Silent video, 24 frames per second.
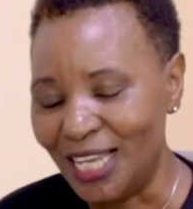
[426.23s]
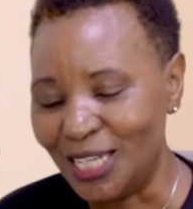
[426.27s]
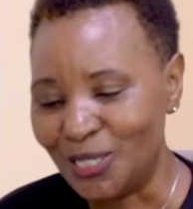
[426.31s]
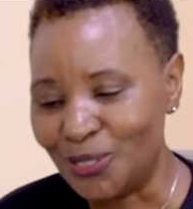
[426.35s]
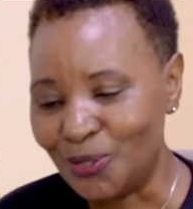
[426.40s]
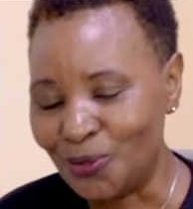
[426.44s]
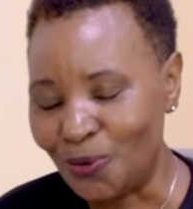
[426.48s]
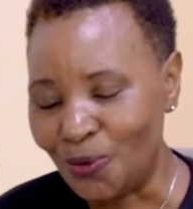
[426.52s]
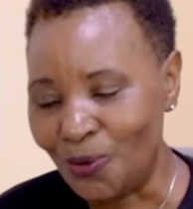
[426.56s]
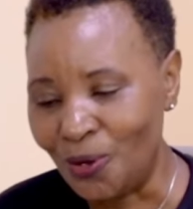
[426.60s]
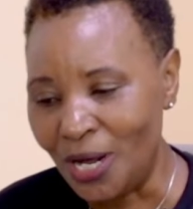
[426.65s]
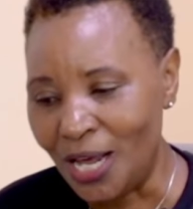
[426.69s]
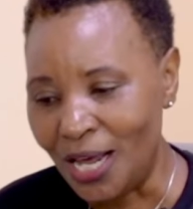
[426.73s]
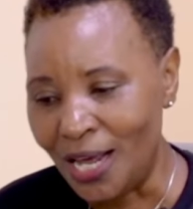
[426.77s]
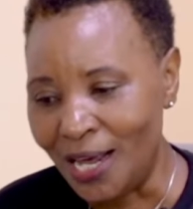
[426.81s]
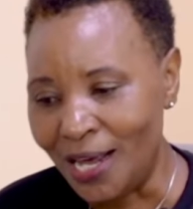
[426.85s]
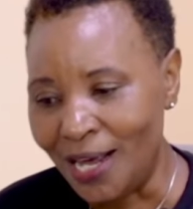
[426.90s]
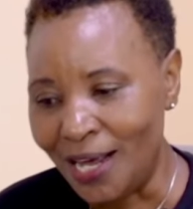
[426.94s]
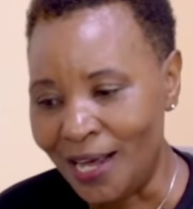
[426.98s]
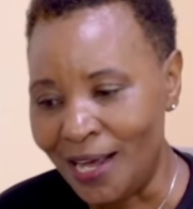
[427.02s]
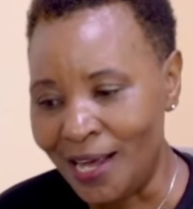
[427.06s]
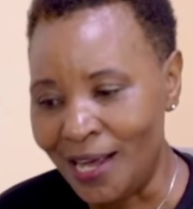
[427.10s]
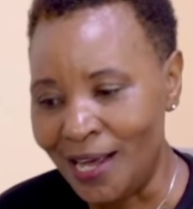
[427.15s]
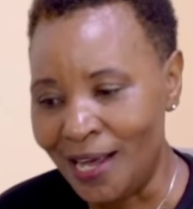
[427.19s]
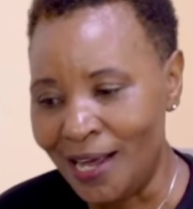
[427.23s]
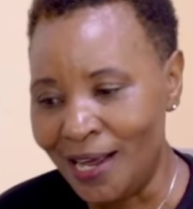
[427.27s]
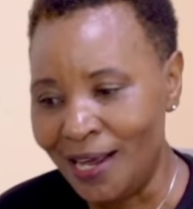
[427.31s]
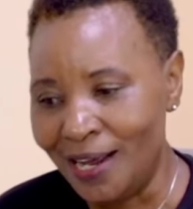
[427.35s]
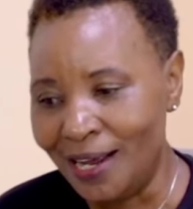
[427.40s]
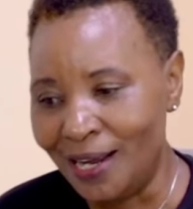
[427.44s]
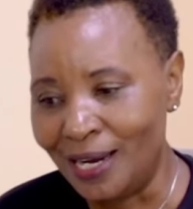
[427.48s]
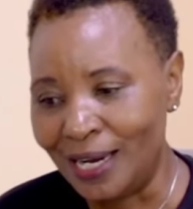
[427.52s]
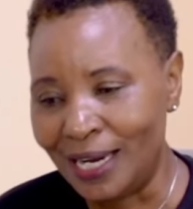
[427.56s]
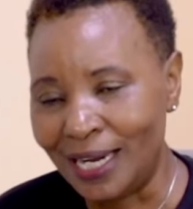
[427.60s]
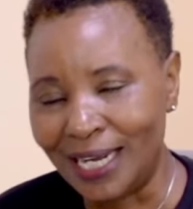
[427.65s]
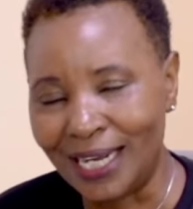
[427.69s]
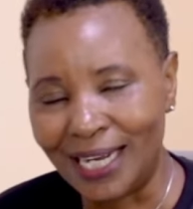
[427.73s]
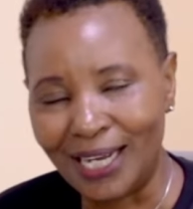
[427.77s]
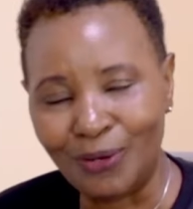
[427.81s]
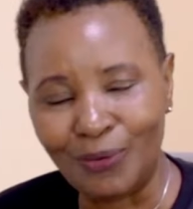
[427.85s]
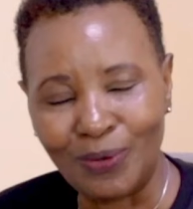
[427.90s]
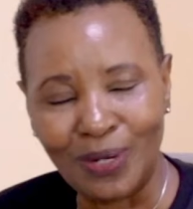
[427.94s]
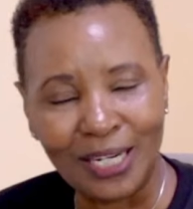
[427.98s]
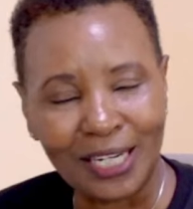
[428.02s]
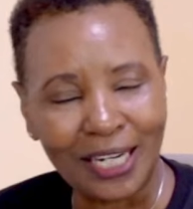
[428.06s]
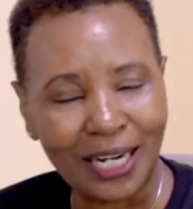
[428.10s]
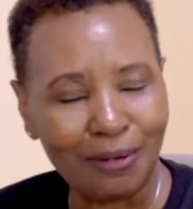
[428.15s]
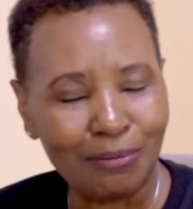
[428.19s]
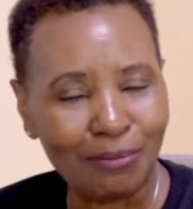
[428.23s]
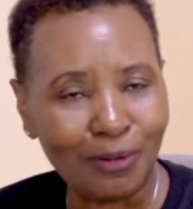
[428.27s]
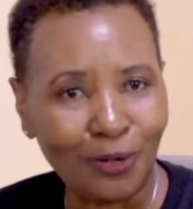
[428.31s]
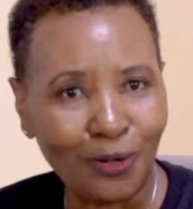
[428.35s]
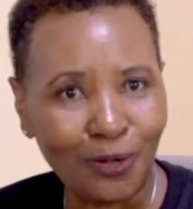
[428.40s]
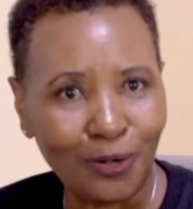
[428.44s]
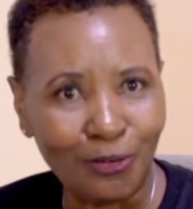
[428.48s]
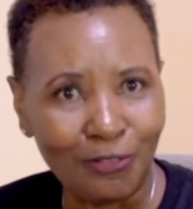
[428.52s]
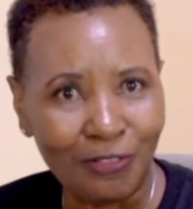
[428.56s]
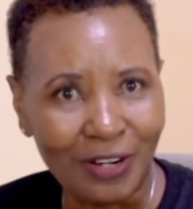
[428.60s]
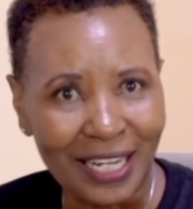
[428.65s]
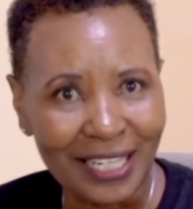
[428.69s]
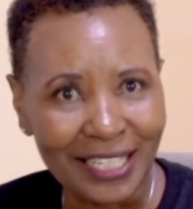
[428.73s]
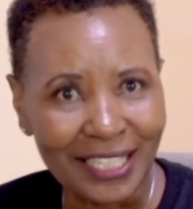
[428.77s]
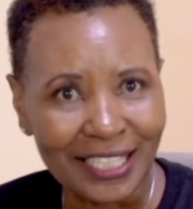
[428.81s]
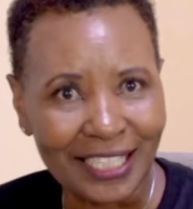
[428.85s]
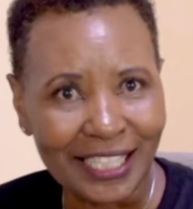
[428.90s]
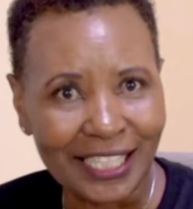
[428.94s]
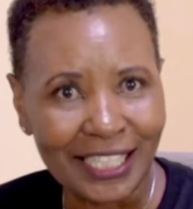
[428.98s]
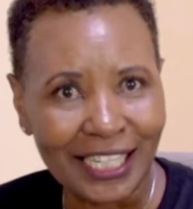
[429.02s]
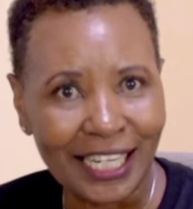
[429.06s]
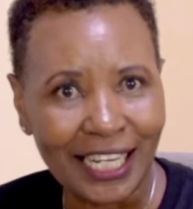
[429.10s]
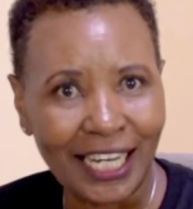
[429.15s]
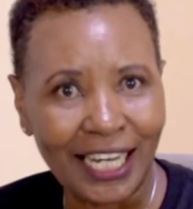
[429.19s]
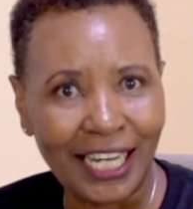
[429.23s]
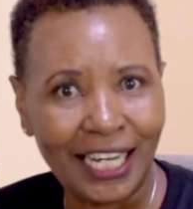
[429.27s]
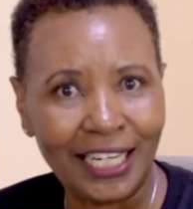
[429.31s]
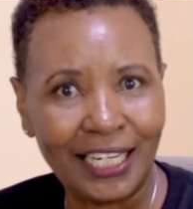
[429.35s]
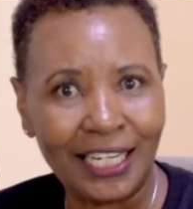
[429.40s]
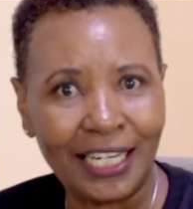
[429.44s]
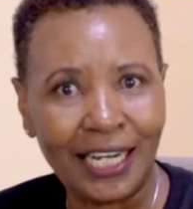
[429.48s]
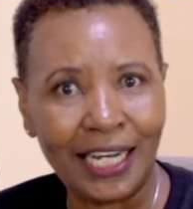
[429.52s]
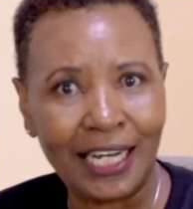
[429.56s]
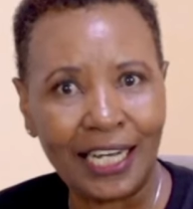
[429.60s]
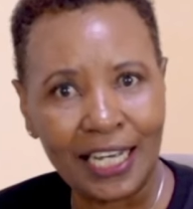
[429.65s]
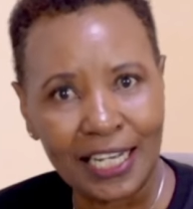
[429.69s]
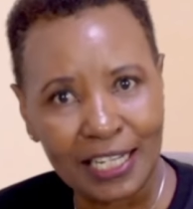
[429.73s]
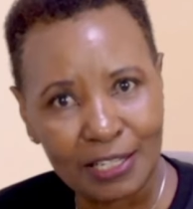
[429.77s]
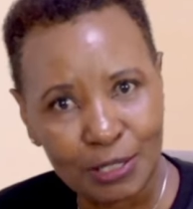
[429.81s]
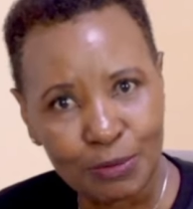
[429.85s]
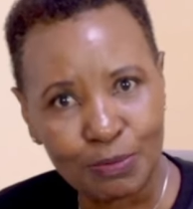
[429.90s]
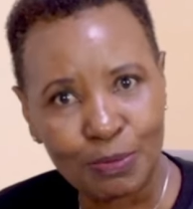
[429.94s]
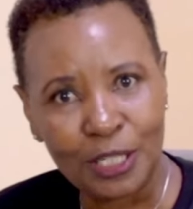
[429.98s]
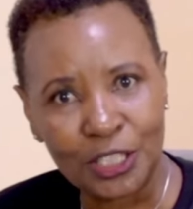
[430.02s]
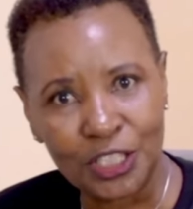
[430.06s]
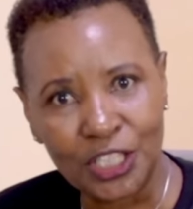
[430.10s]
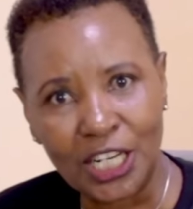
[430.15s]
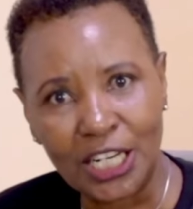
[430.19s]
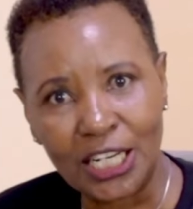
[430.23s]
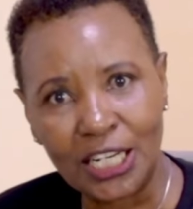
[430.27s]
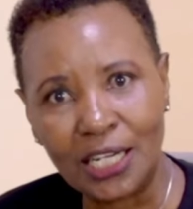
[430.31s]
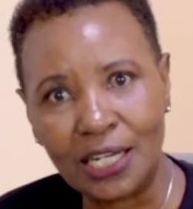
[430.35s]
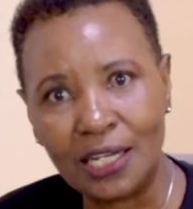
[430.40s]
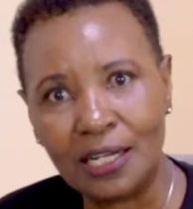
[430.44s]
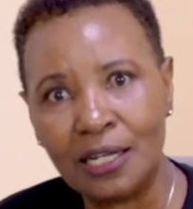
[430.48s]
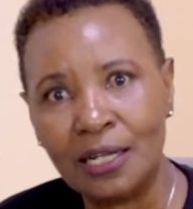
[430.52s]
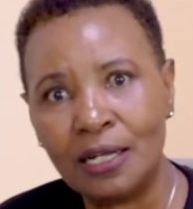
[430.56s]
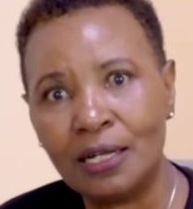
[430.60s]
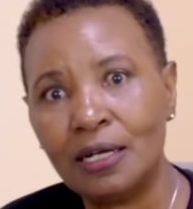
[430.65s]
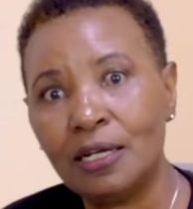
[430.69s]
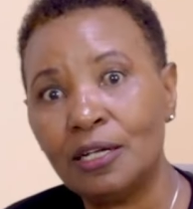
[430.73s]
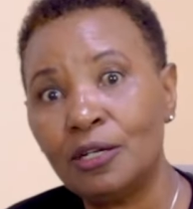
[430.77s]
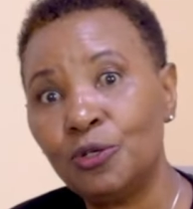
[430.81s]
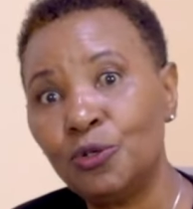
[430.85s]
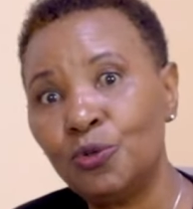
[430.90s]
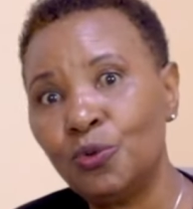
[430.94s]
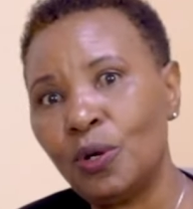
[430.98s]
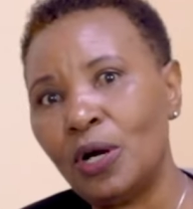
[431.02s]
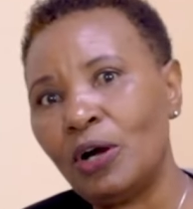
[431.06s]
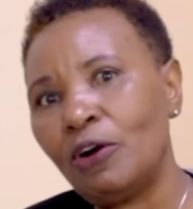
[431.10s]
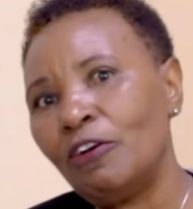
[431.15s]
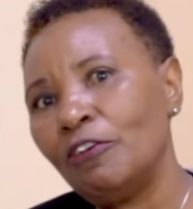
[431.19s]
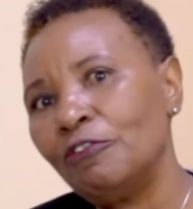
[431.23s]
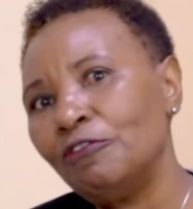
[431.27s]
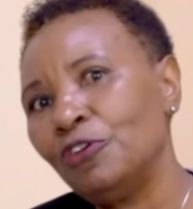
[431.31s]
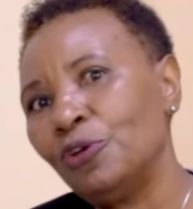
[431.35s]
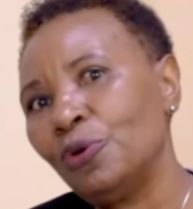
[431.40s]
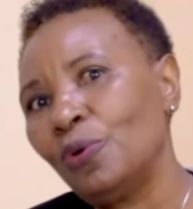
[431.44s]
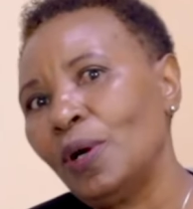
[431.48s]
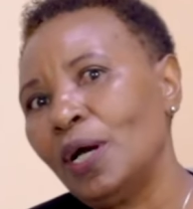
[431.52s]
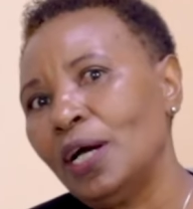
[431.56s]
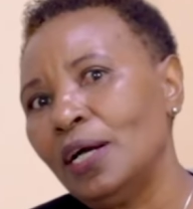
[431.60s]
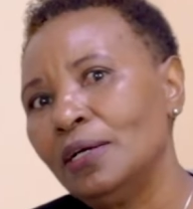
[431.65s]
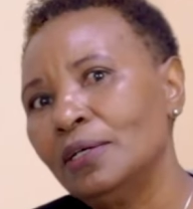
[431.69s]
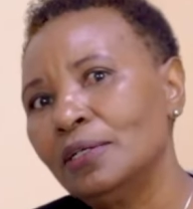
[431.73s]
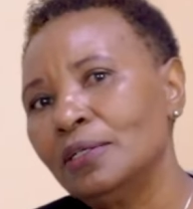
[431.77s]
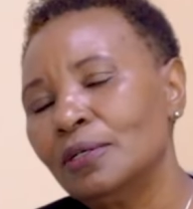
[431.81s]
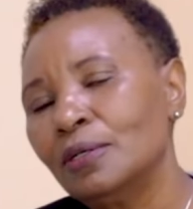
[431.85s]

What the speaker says: So I welcome all of us, and especially you, our viewer.